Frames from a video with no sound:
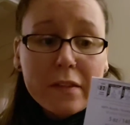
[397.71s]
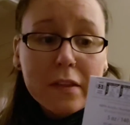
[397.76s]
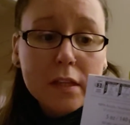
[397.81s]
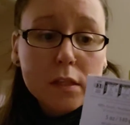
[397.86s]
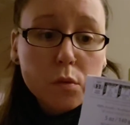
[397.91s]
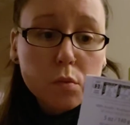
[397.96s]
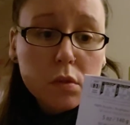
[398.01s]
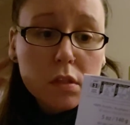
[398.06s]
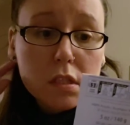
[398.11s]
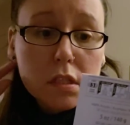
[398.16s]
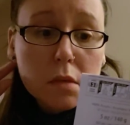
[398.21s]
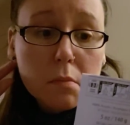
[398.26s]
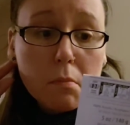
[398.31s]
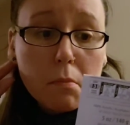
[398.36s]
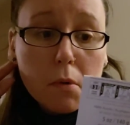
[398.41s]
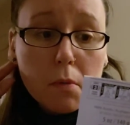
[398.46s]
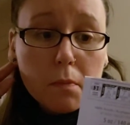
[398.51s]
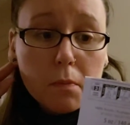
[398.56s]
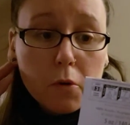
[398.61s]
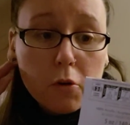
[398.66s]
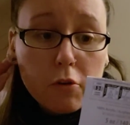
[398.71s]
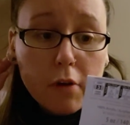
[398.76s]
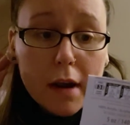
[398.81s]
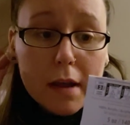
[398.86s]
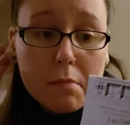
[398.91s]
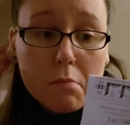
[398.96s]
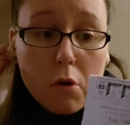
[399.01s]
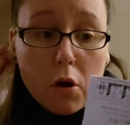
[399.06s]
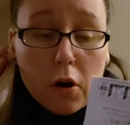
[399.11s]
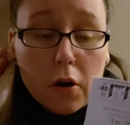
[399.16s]
This was the
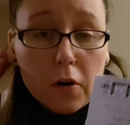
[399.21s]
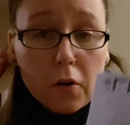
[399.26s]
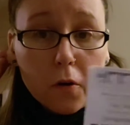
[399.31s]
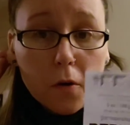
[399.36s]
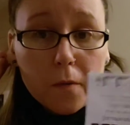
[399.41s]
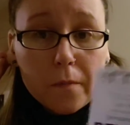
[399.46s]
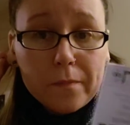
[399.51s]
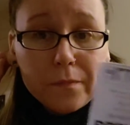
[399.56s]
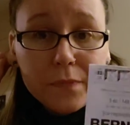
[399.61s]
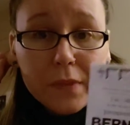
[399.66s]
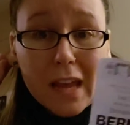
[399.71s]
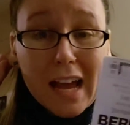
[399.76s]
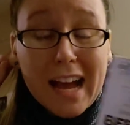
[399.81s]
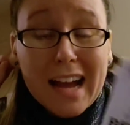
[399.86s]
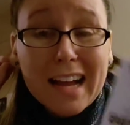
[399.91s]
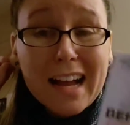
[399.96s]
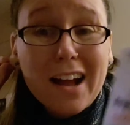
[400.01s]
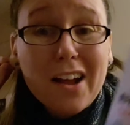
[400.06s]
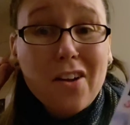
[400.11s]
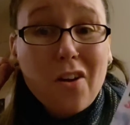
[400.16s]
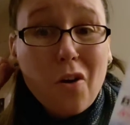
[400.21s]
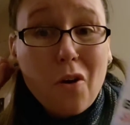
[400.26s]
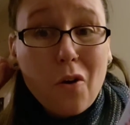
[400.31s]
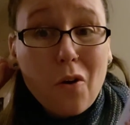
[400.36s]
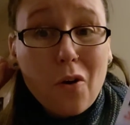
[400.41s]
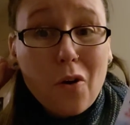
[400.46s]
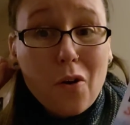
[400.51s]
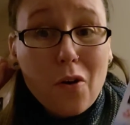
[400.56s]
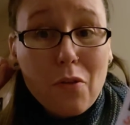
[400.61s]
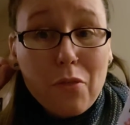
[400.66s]
gray marl. I got
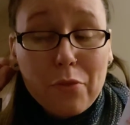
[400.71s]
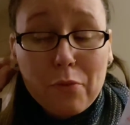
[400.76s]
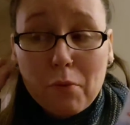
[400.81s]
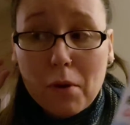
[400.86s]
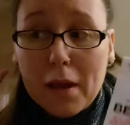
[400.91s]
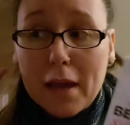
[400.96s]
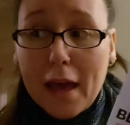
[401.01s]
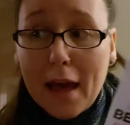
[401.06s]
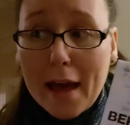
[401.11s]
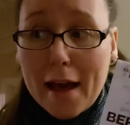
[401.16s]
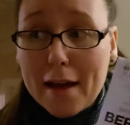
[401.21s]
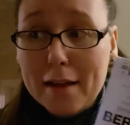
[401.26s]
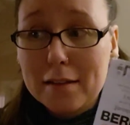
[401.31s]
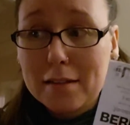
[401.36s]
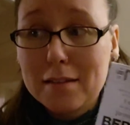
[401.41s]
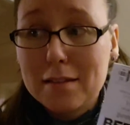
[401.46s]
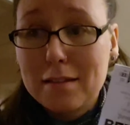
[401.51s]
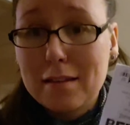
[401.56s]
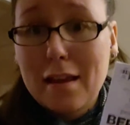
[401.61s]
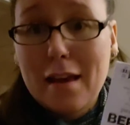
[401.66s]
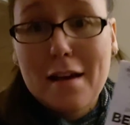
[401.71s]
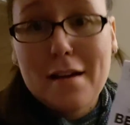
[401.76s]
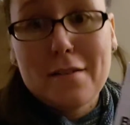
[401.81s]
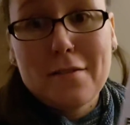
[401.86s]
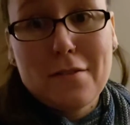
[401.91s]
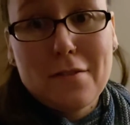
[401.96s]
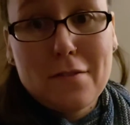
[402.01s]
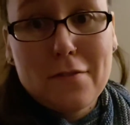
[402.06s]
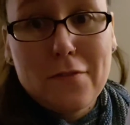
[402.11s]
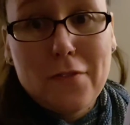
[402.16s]
all three hats
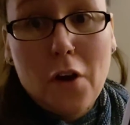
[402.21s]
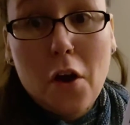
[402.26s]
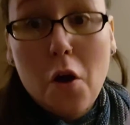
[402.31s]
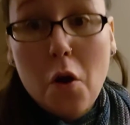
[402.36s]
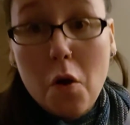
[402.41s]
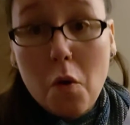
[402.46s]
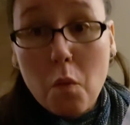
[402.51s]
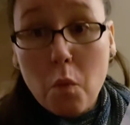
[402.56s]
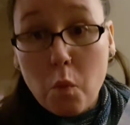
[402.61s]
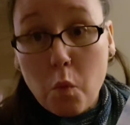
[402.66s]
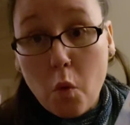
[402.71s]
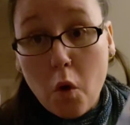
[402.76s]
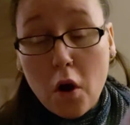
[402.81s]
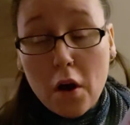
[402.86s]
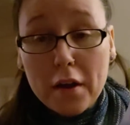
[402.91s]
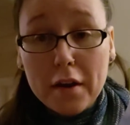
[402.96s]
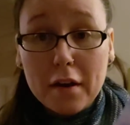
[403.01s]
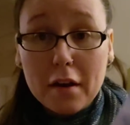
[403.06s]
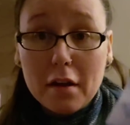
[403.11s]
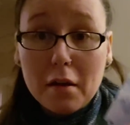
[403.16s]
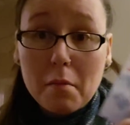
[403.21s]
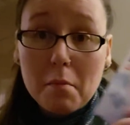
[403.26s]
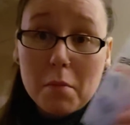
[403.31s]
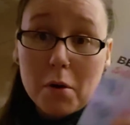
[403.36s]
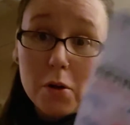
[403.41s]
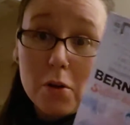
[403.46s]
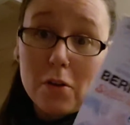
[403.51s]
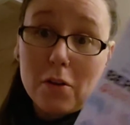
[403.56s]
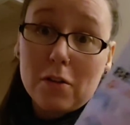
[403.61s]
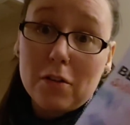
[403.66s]
out of one
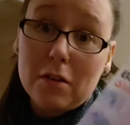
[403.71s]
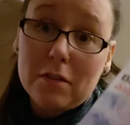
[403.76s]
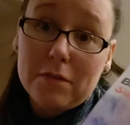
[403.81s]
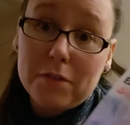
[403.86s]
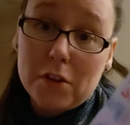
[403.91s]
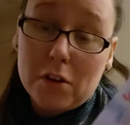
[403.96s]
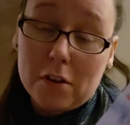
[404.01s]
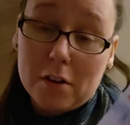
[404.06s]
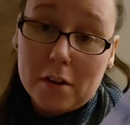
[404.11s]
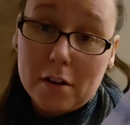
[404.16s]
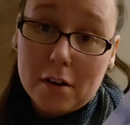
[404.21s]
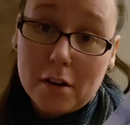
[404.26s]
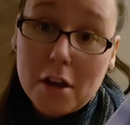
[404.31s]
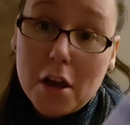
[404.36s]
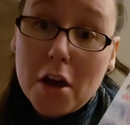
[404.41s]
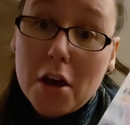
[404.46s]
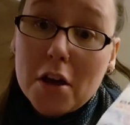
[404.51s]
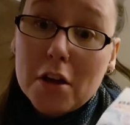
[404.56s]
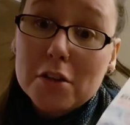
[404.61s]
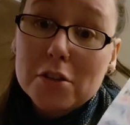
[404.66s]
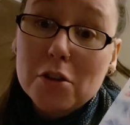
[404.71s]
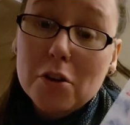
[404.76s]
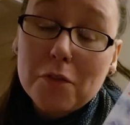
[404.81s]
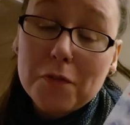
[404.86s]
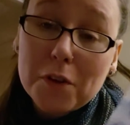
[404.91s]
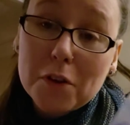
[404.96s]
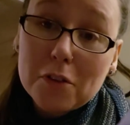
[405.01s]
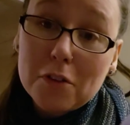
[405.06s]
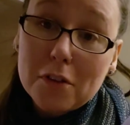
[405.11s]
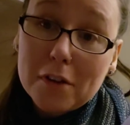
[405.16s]
ball of yarn. So
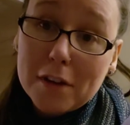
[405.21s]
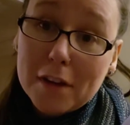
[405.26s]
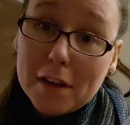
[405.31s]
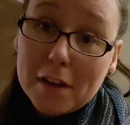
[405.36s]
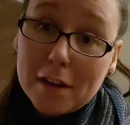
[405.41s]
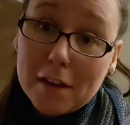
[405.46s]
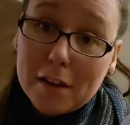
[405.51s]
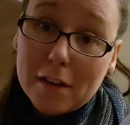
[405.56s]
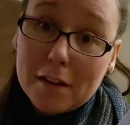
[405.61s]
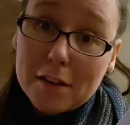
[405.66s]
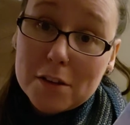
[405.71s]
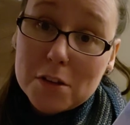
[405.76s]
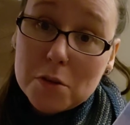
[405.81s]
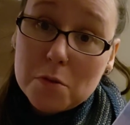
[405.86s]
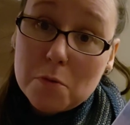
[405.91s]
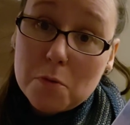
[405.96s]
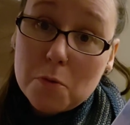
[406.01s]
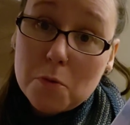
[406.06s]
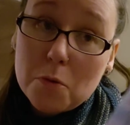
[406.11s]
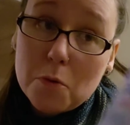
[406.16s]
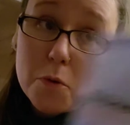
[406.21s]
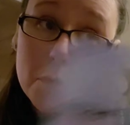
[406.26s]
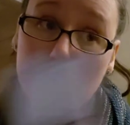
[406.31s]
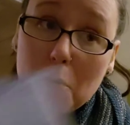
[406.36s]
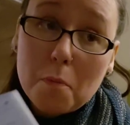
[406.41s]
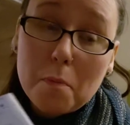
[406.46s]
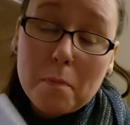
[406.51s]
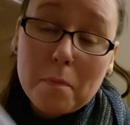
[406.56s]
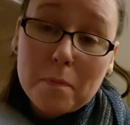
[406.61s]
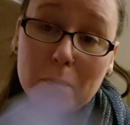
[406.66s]
if you're looking
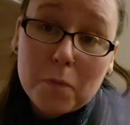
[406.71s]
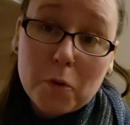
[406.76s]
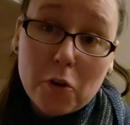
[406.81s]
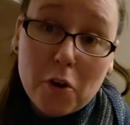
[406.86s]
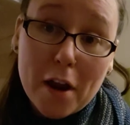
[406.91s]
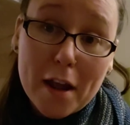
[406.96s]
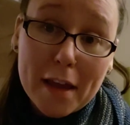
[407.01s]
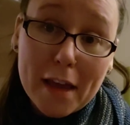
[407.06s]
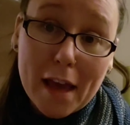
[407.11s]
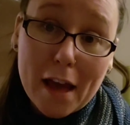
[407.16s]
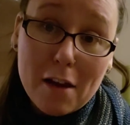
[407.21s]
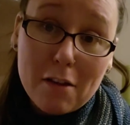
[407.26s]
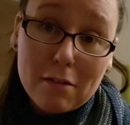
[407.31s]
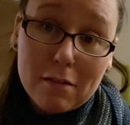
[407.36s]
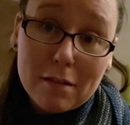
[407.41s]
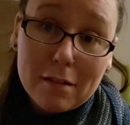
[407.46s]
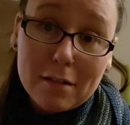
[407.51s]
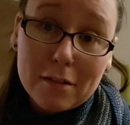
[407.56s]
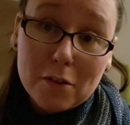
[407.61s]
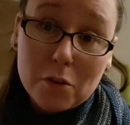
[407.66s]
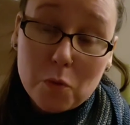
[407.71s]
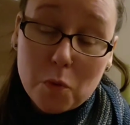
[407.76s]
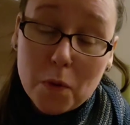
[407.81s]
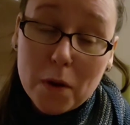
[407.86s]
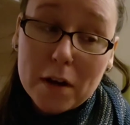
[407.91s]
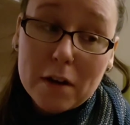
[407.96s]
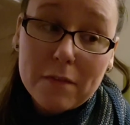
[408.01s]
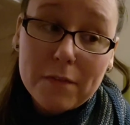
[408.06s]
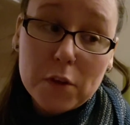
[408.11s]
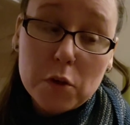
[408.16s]
to crank out
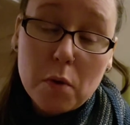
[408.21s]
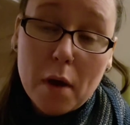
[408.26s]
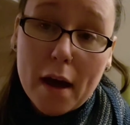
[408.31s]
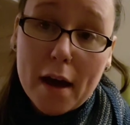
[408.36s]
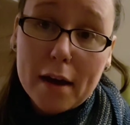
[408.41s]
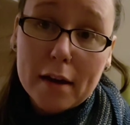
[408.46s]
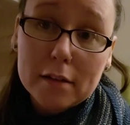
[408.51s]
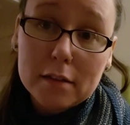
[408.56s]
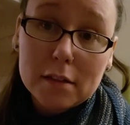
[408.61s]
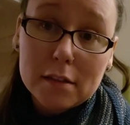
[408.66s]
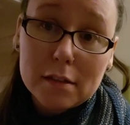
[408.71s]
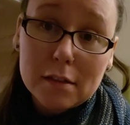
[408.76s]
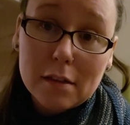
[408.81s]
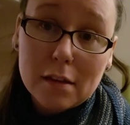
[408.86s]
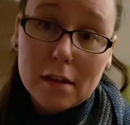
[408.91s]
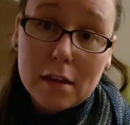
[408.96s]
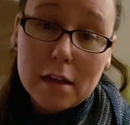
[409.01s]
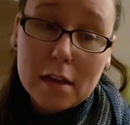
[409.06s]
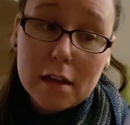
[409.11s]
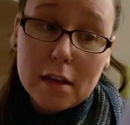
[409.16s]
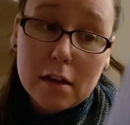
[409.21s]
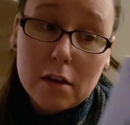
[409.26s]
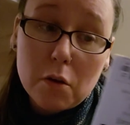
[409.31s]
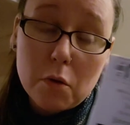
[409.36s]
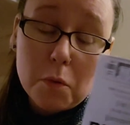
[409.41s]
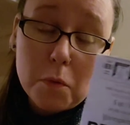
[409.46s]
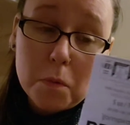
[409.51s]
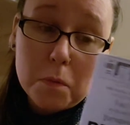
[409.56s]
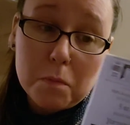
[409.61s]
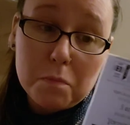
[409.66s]
quite a few hats in
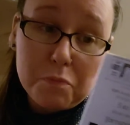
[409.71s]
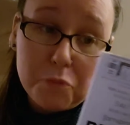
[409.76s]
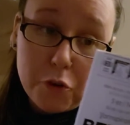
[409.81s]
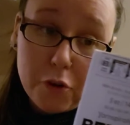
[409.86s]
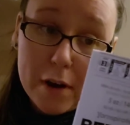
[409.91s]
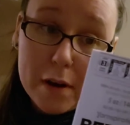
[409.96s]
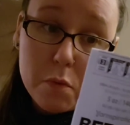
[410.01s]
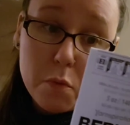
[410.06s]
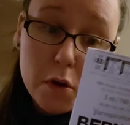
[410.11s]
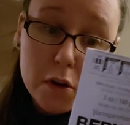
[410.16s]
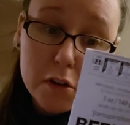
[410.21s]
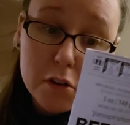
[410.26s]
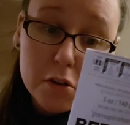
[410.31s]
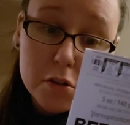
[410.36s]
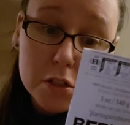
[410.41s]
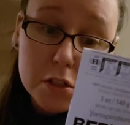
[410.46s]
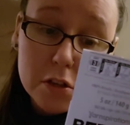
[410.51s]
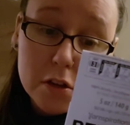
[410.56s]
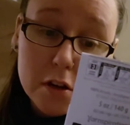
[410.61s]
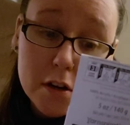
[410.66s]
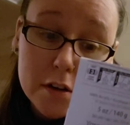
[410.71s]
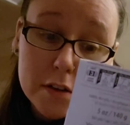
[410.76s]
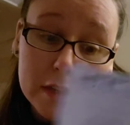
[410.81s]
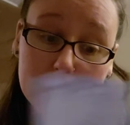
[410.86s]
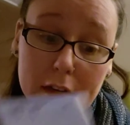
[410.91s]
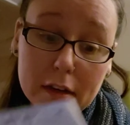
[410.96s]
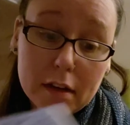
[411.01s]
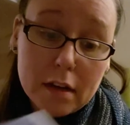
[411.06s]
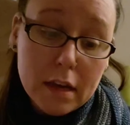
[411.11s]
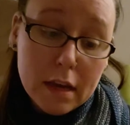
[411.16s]
a great workhorse yarn
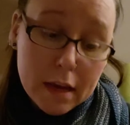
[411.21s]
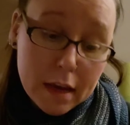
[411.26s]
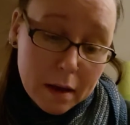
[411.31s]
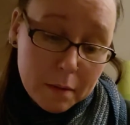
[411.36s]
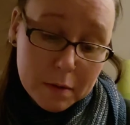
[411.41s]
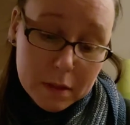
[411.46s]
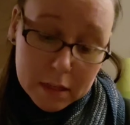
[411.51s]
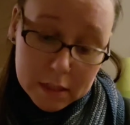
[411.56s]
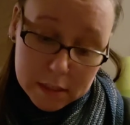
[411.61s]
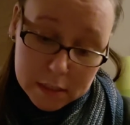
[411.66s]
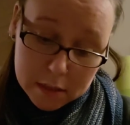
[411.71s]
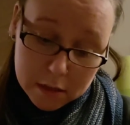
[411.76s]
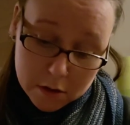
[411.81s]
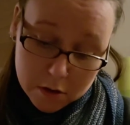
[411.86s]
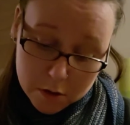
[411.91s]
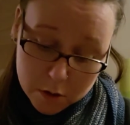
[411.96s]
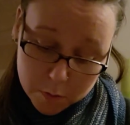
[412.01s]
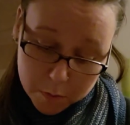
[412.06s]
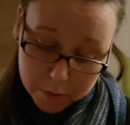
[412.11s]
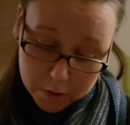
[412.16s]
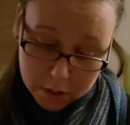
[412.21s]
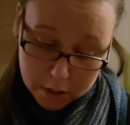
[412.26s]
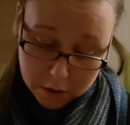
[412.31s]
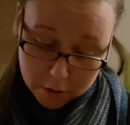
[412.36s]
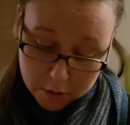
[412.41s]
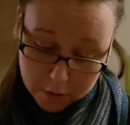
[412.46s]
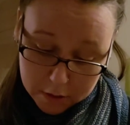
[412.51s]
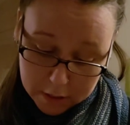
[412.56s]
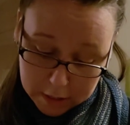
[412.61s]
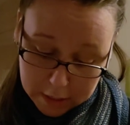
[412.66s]
that, I mean, this is 100%
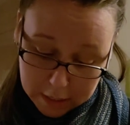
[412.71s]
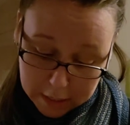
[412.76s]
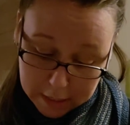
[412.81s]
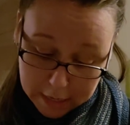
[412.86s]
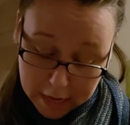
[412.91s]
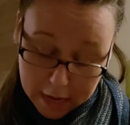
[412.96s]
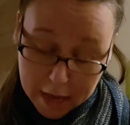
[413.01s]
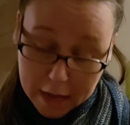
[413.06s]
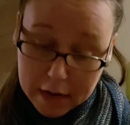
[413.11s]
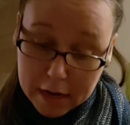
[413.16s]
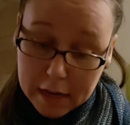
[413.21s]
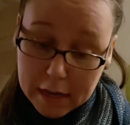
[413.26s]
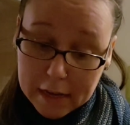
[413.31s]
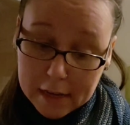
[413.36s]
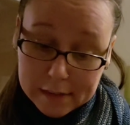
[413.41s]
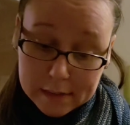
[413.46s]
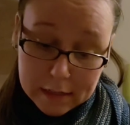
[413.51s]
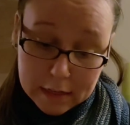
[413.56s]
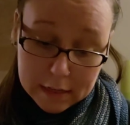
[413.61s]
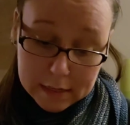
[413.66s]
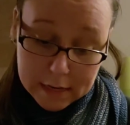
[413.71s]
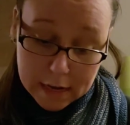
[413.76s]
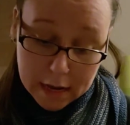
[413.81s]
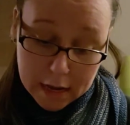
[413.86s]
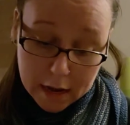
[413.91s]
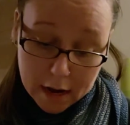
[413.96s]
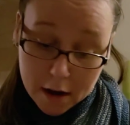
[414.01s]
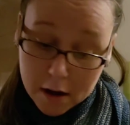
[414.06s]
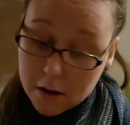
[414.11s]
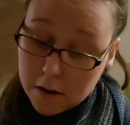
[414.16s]
acrylic. Again, easy to
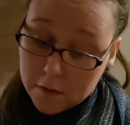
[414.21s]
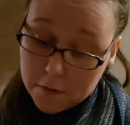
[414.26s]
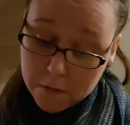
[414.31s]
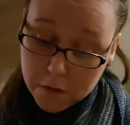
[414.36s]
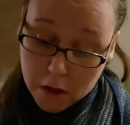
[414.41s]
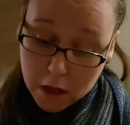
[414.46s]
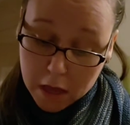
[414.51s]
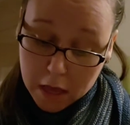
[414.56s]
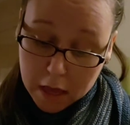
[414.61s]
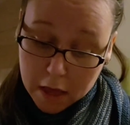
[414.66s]
take care of.